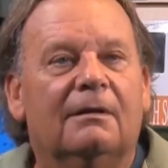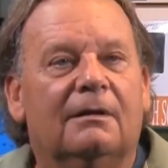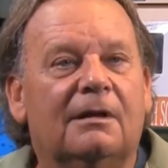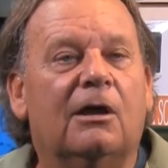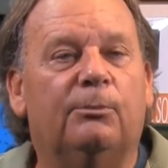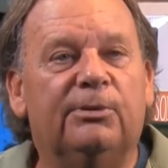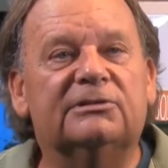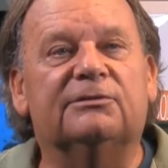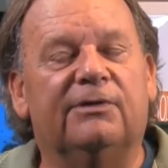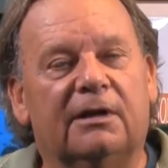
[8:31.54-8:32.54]
And help
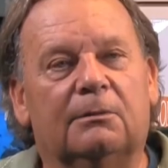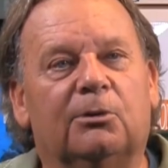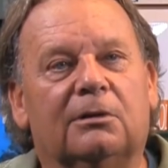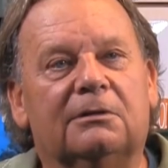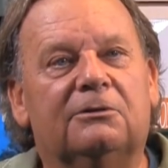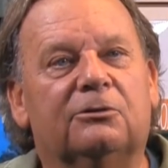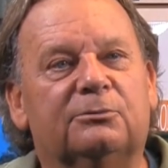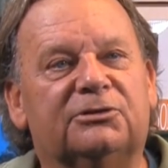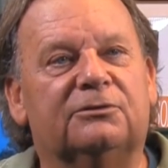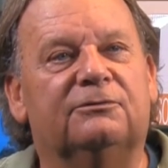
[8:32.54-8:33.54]
is available in
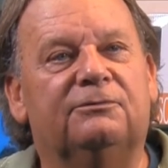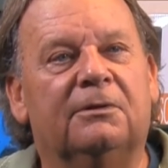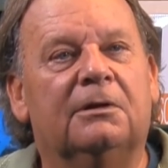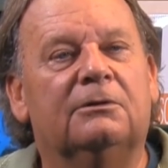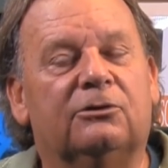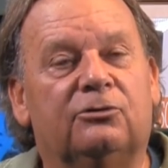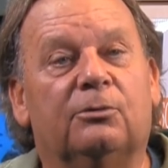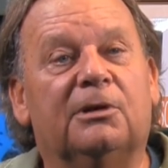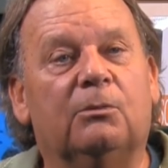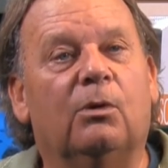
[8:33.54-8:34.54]
terms of
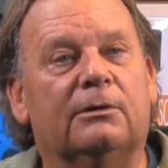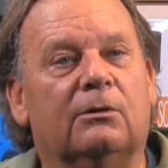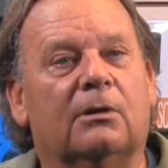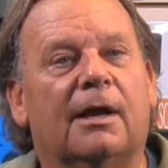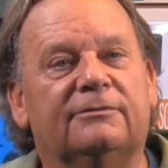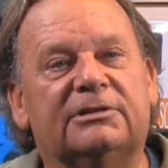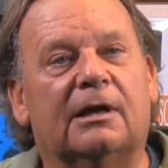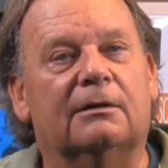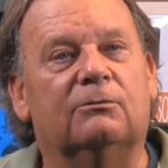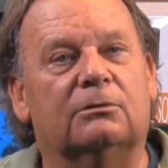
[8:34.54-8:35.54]
determining what your
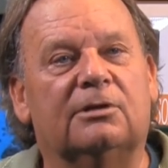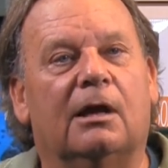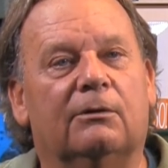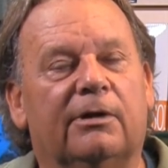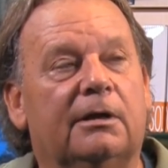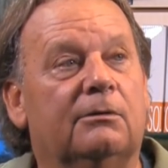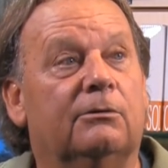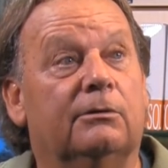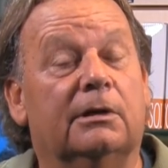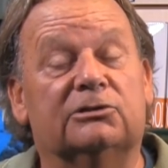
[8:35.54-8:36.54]
livestock will tolerate
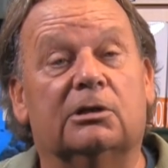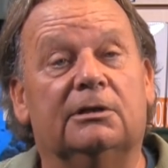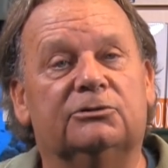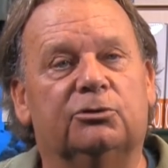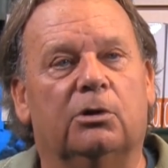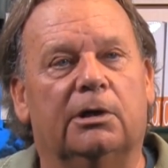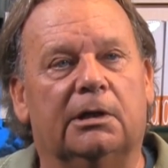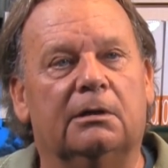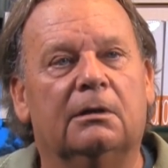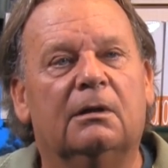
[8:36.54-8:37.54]
or actually enjoy.
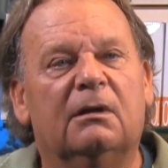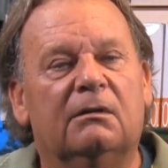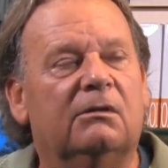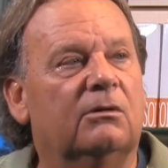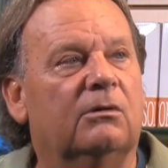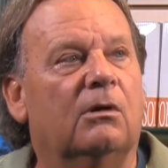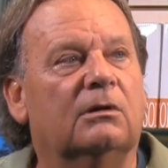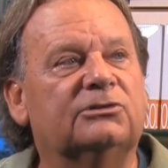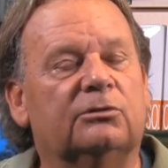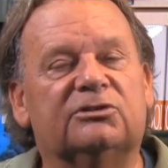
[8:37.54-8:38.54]
There are
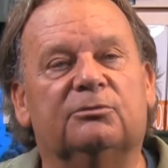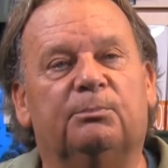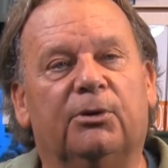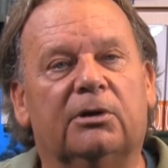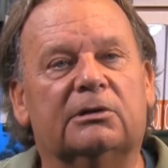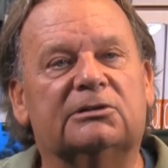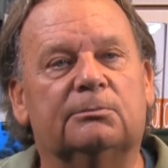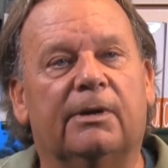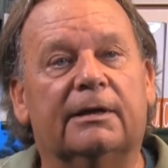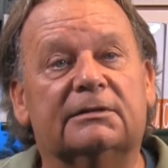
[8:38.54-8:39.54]
all sorts of books
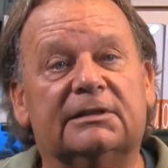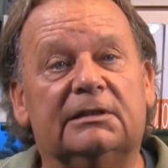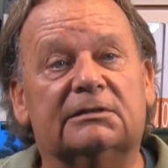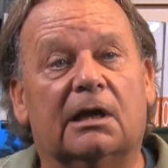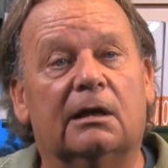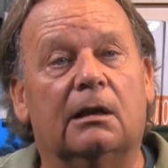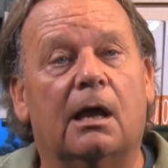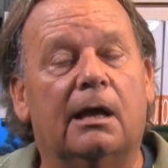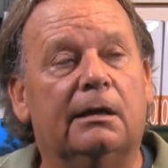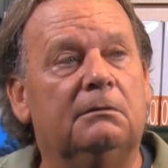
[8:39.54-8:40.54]
and magazines
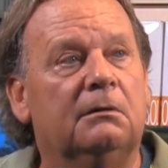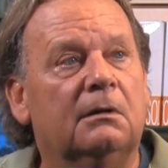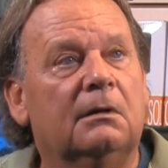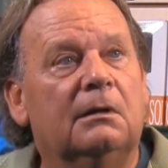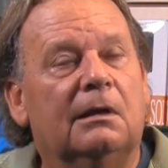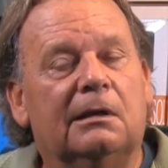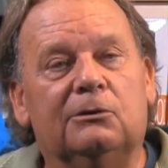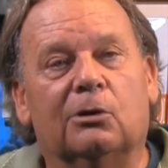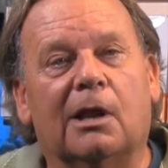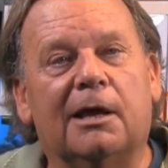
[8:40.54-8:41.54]
online in
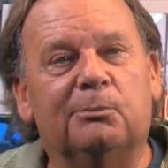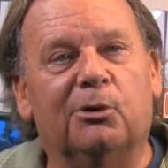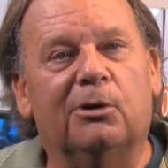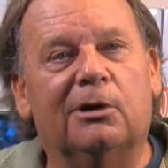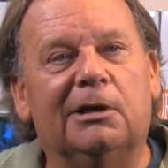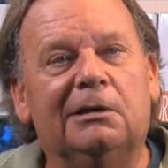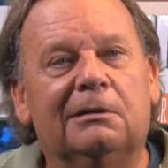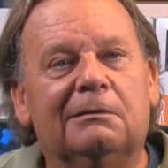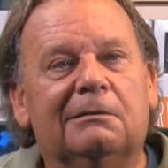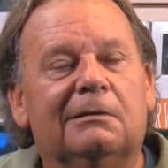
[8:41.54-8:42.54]
your library,
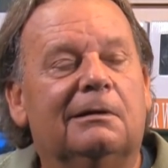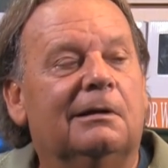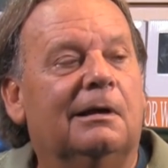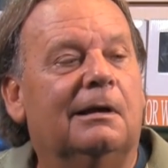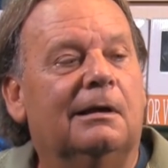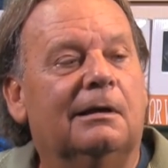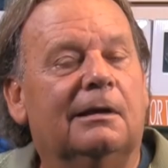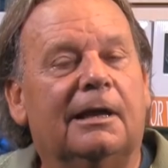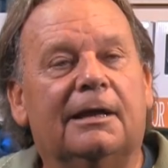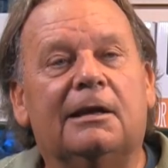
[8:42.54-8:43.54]

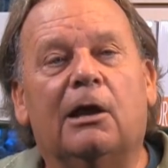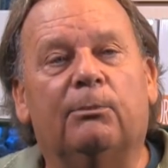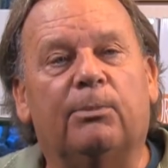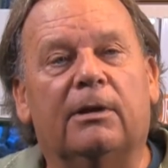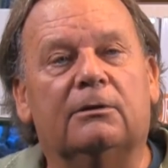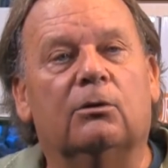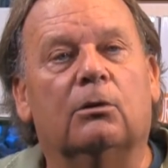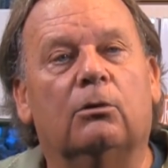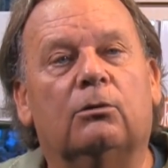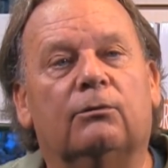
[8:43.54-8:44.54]
and help at your
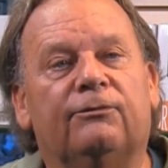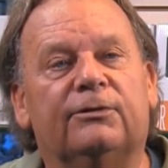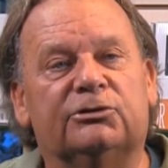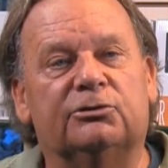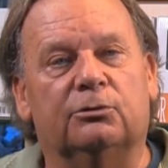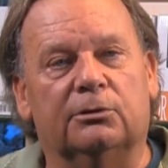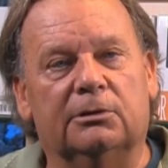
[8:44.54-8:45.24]
local fish store.